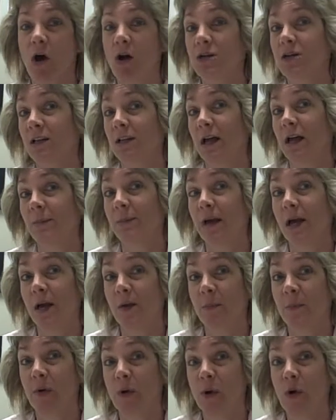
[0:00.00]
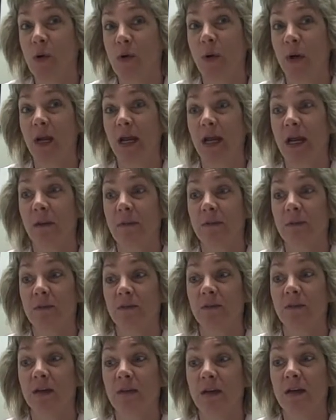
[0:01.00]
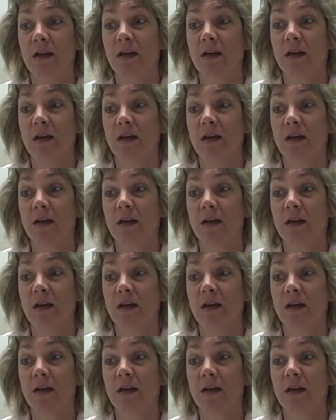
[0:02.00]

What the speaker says: talked a lot about our programs.